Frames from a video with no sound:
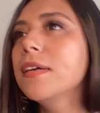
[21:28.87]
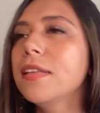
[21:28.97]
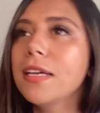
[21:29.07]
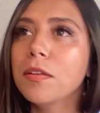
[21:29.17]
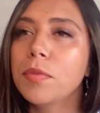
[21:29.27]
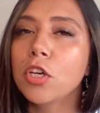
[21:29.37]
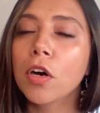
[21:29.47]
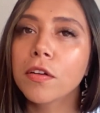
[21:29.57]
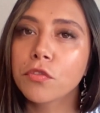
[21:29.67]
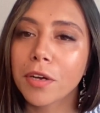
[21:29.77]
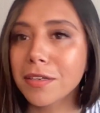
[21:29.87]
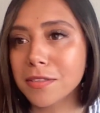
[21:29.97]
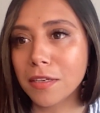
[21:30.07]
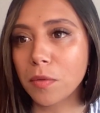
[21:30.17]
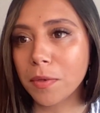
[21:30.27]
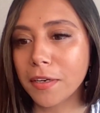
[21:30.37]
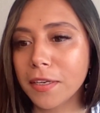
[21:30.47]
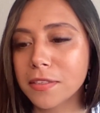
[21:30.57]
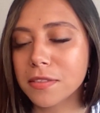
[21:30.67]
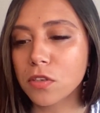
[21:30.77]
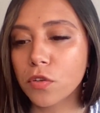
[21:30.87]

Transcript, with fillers: They can be gone for extended periods,